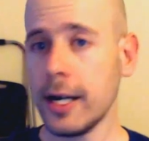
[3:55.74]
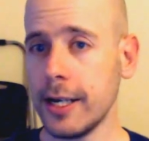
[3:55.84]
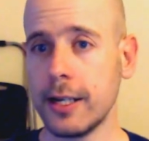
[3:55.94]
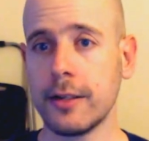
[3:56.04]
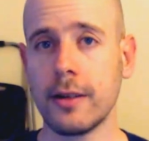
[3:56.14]

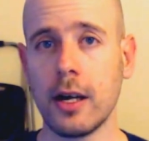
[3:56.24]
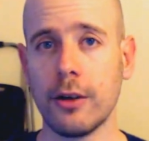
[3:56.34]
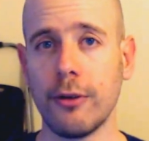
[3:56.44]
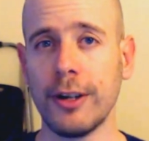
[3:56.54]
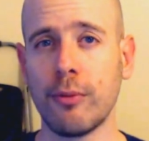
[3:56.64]
Again,
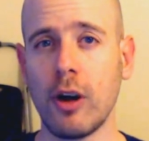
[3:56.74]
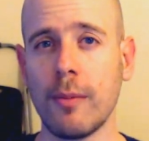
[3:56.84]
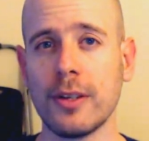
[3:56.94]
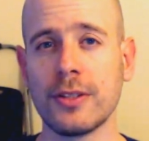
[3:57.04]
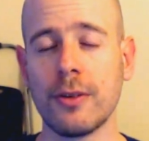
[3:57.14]
a great
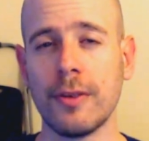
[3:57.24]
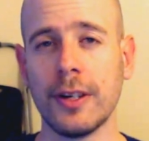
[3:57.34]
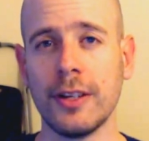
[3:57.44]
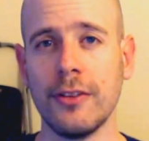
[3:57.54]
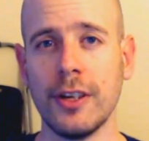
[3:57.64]
promise of
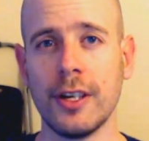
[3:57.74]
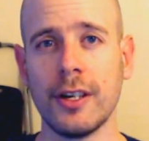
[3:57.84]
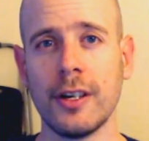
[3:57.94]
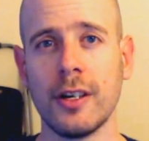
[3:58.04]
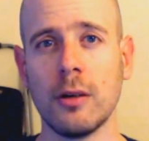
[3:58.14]
an
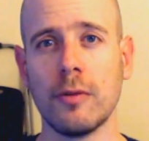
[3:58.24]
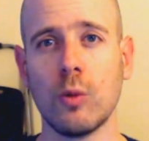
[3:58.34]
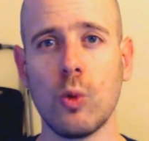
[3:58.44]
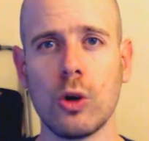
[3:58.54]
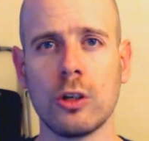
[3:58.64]
idea of a
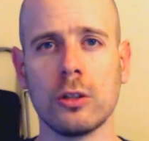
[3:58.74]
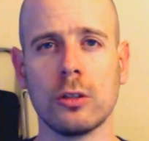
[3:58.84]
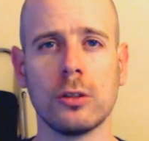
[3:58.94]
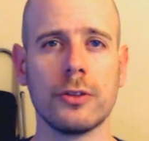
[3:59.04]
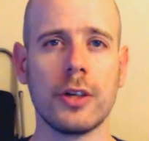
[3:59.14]

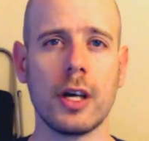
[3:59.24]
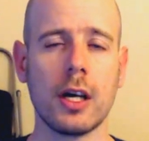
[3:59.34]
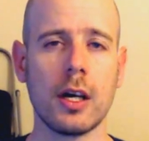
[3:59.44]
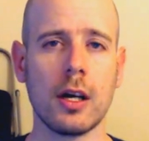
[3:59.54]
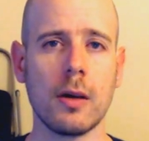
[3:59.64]
world.
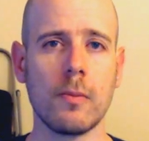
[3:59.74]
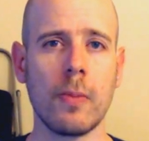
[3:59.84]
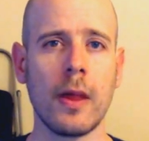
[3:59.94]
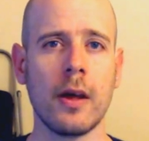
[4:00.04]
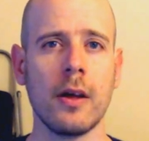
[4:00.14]
Kind